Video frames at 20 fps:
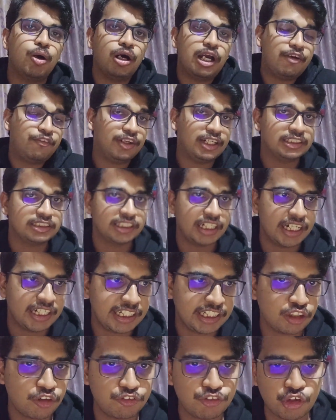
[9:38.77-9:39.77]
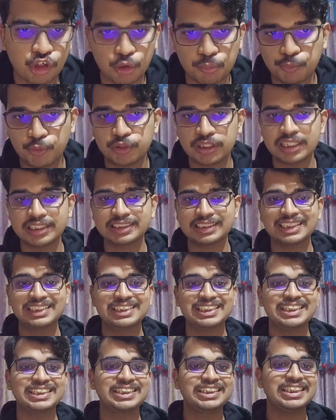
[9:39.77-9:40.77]
average rating of your opponents is
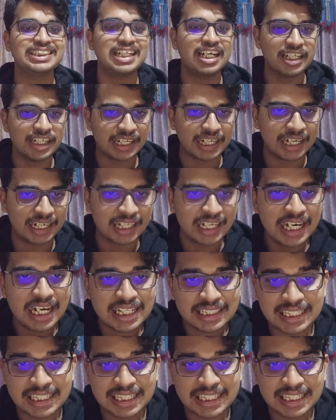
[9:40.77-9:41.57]
1600,